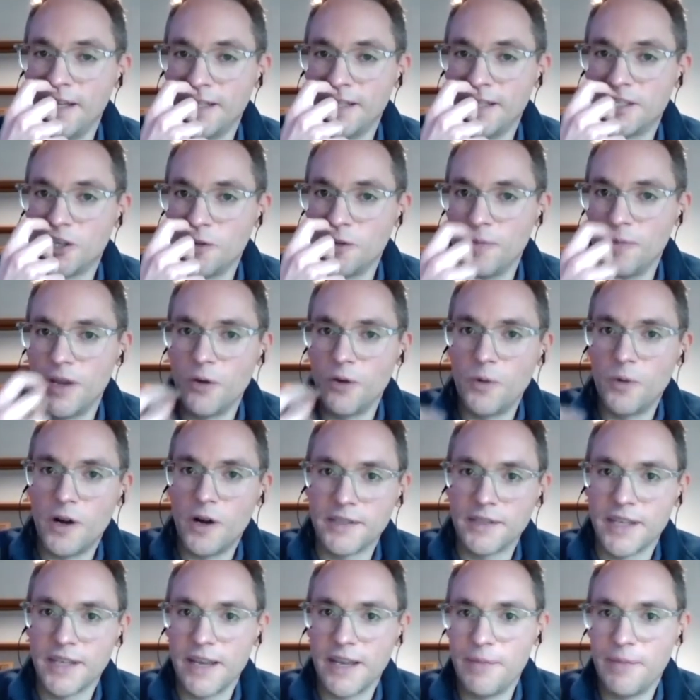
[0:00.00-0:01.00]
it, it, took
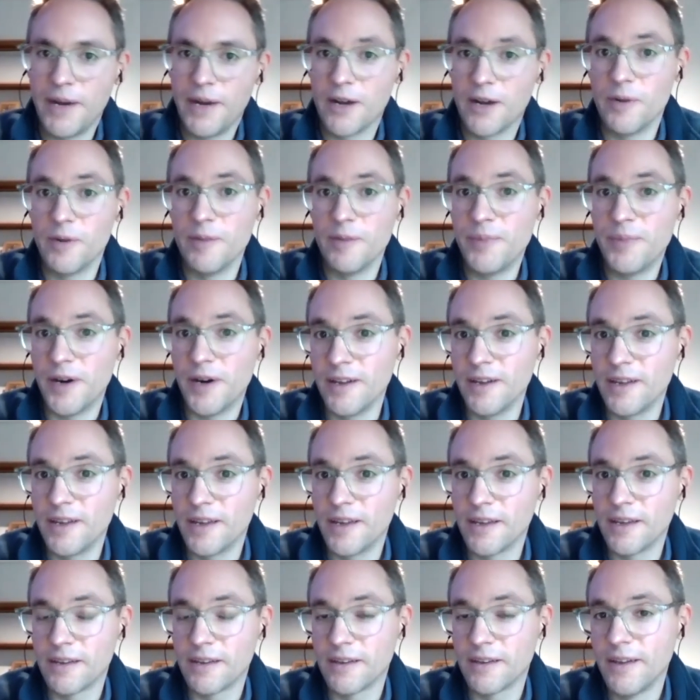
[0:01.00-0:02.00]
me a while to get back on my
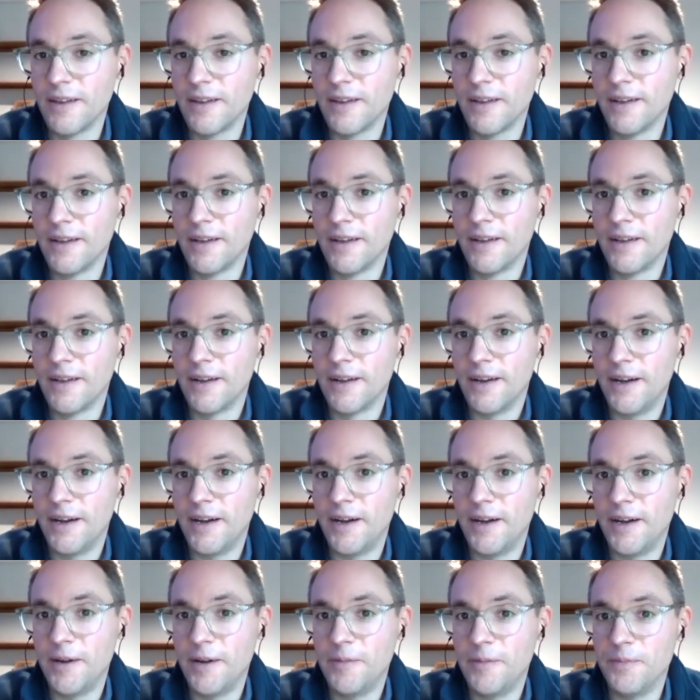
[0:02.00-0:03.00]
bike
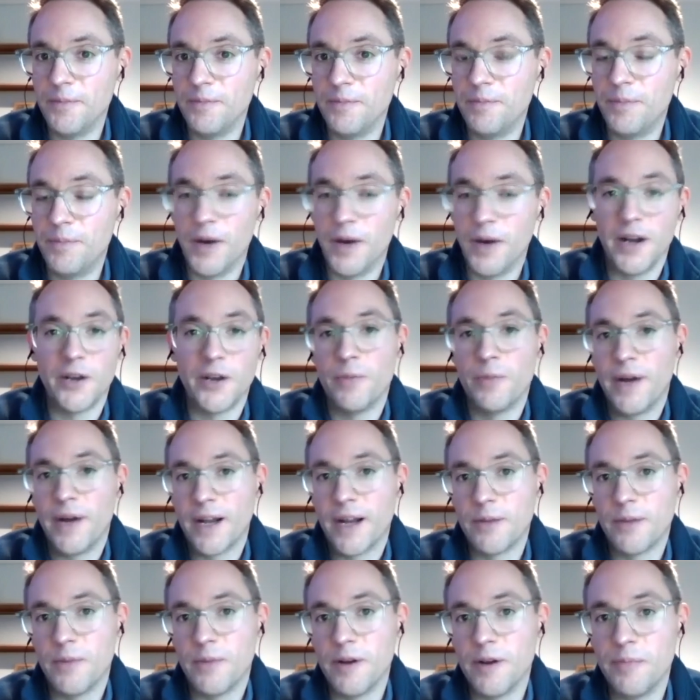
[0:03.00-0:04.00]
um, but
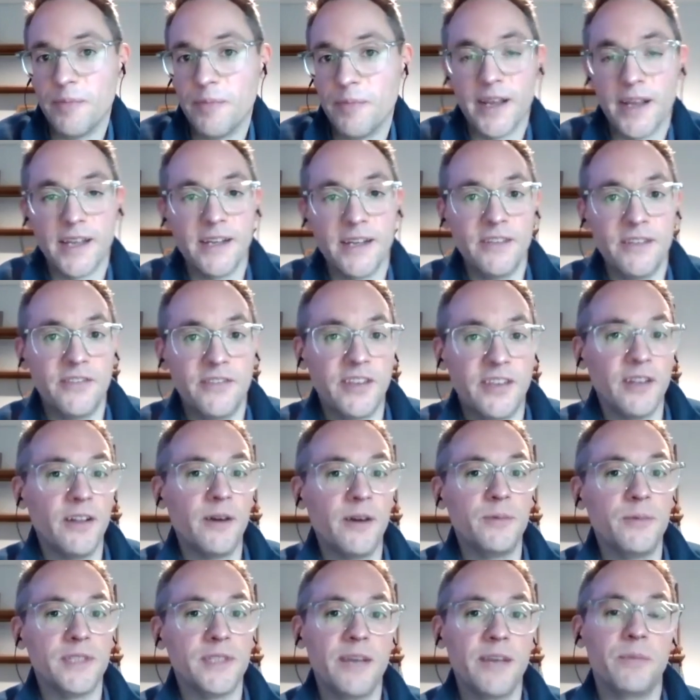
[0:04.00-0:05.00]
i got back on my bike and
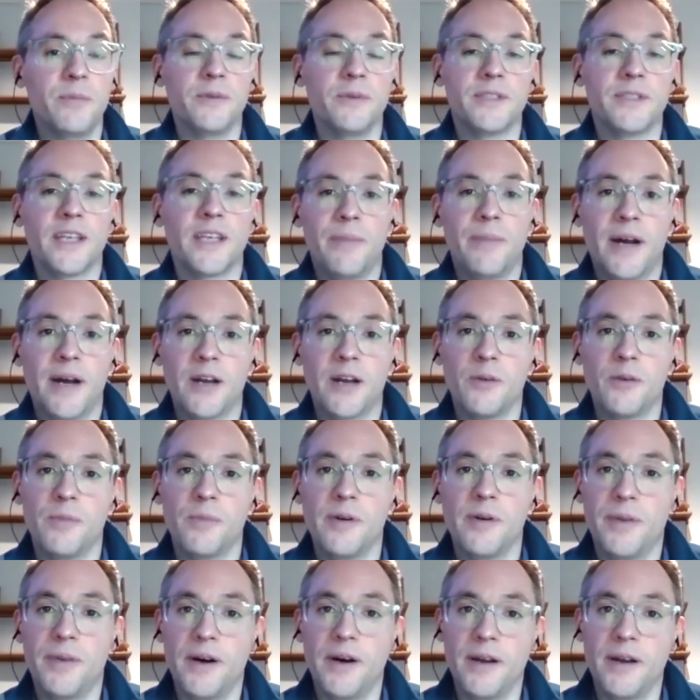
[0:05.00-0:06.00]
until i was able to get
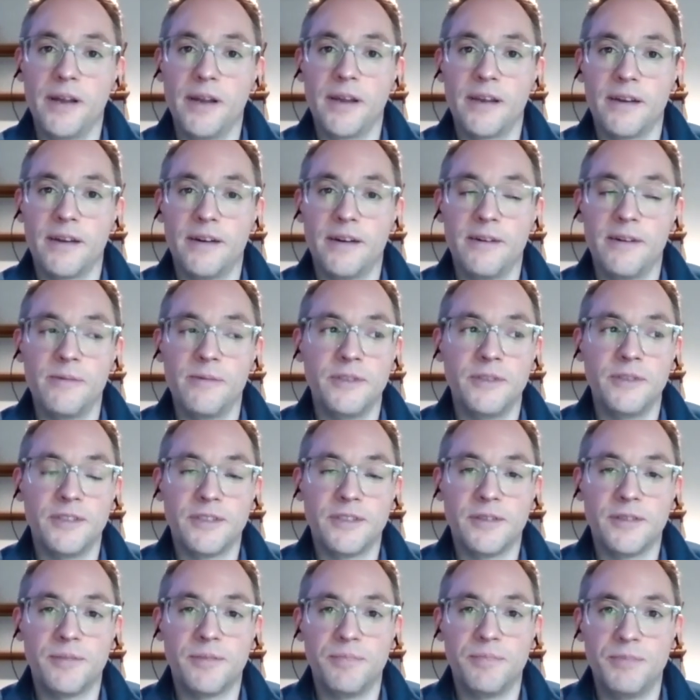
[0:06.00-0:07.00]
back on my bike i
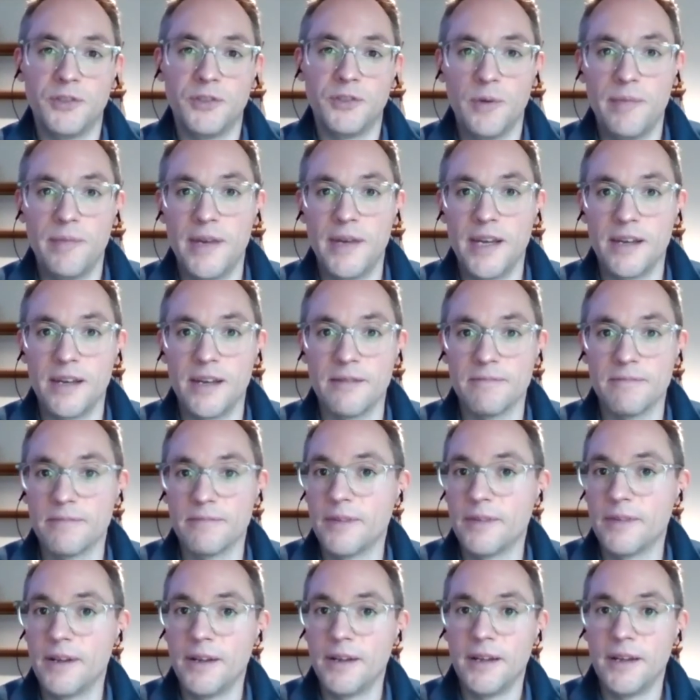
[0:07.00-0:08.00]
was
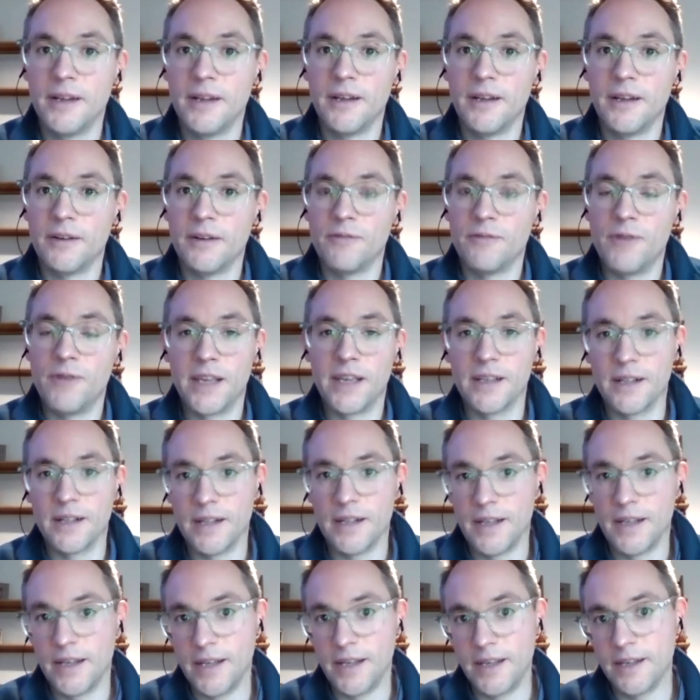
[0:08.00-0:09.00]
swimming
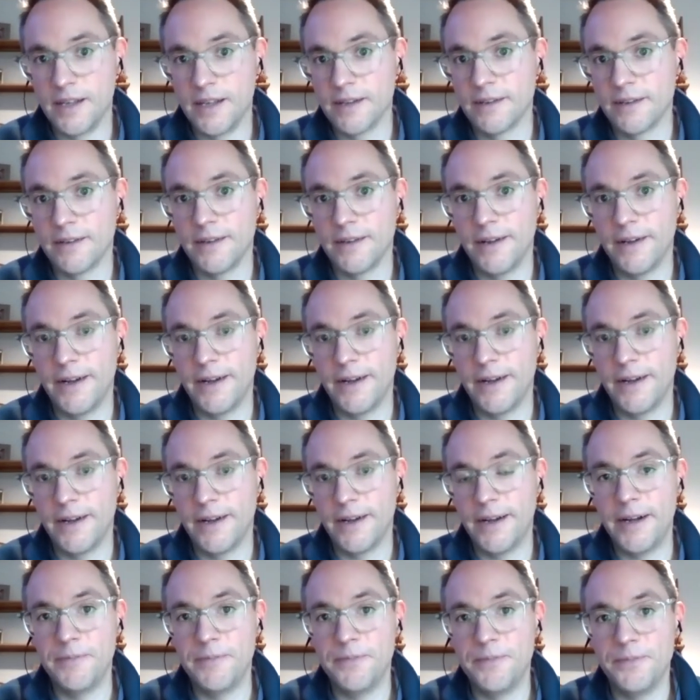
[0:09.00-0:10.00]
regularly
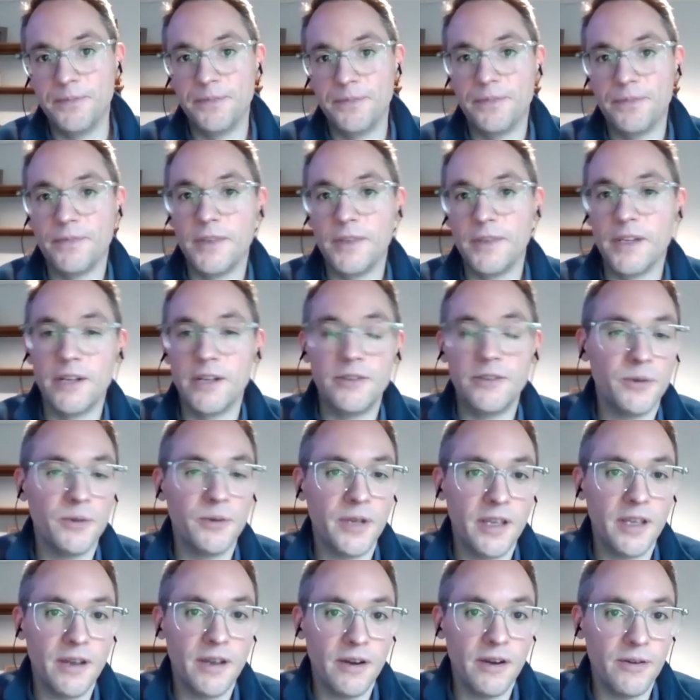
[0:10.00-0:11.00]
um, you know
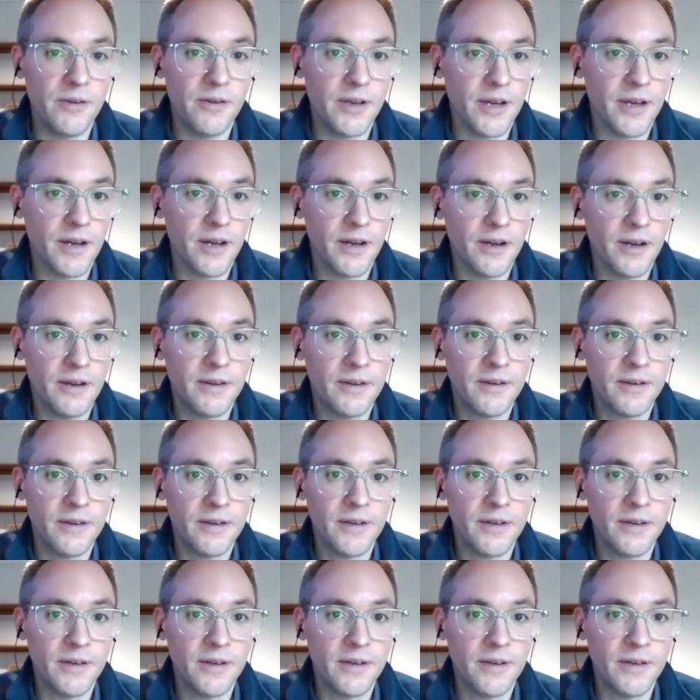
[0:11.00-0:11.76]
doing yoga